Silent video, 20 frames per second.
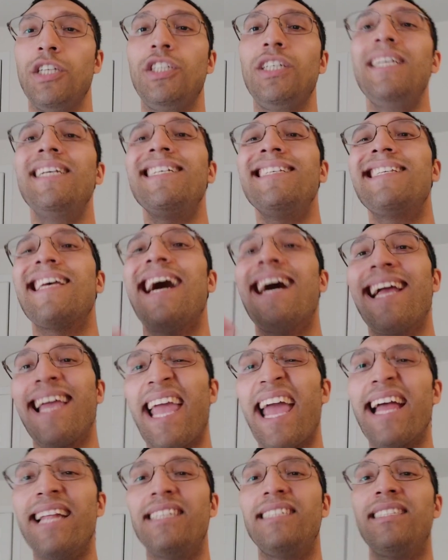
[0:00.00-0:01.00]
she is
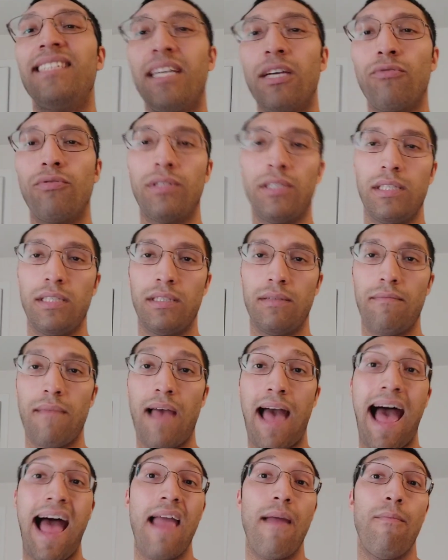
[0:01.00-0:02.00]
against syncretism.
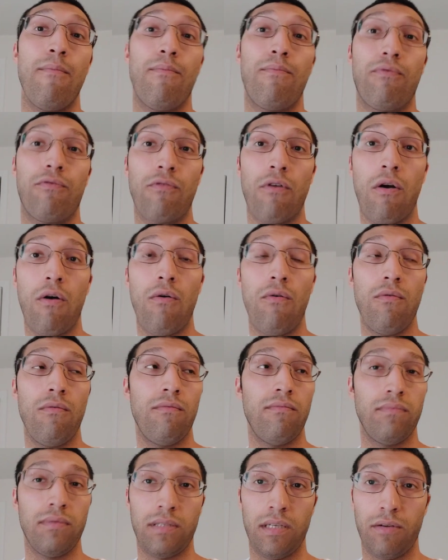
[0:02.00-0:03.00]
I am pro
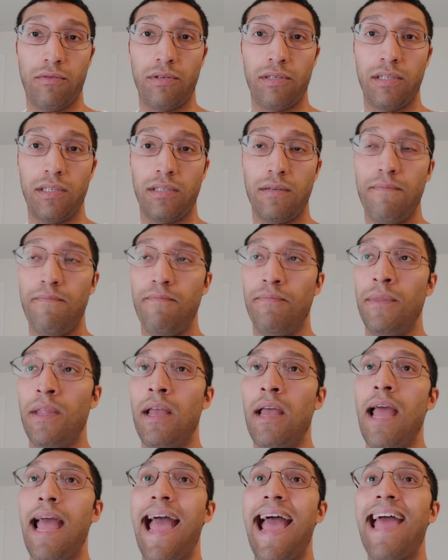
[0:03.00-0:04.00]
syncretism,
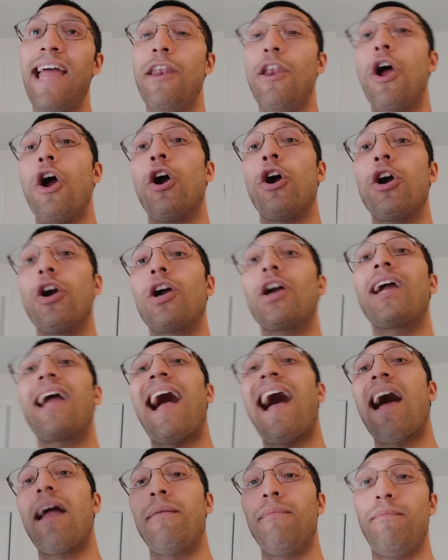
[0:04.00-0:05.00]
and her
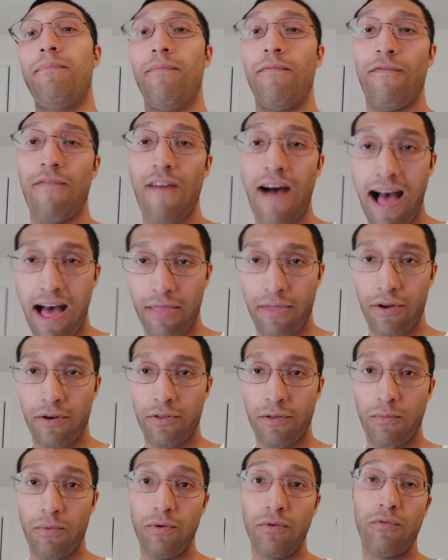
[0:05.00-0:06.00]
godfather,
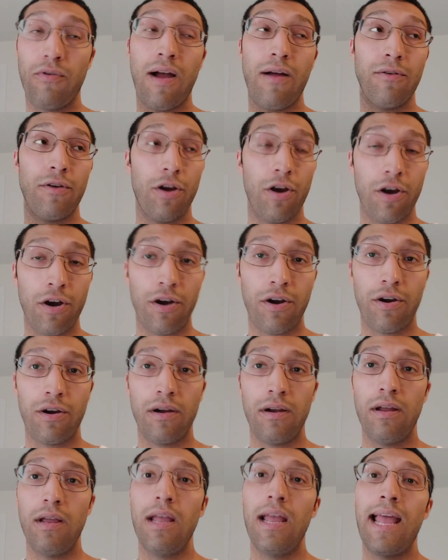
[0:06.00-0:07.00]
the one who crowned
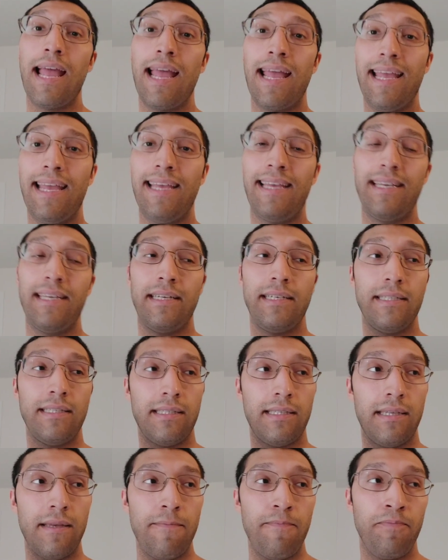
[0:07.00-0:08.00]
her,
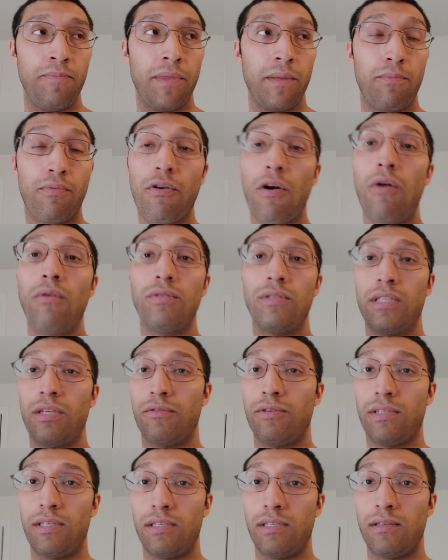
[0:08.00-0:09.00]
is pro
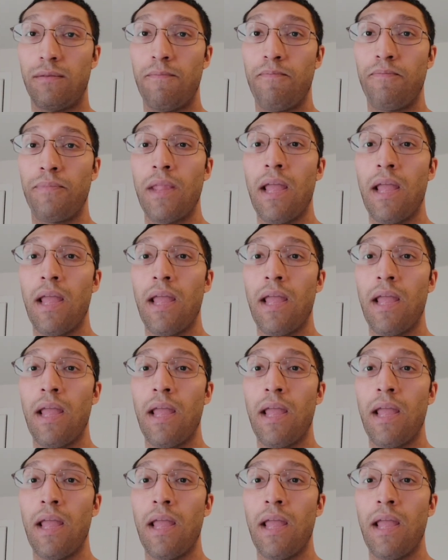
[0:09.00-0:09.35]
syncretism.